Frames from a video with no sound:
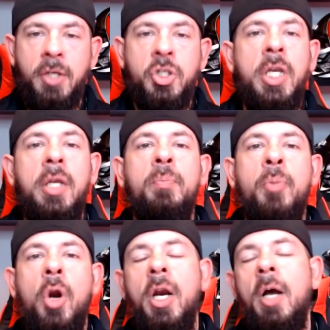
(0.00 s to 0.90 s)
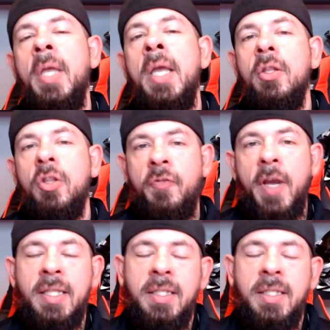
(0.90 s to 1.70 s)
She had brought up the fact that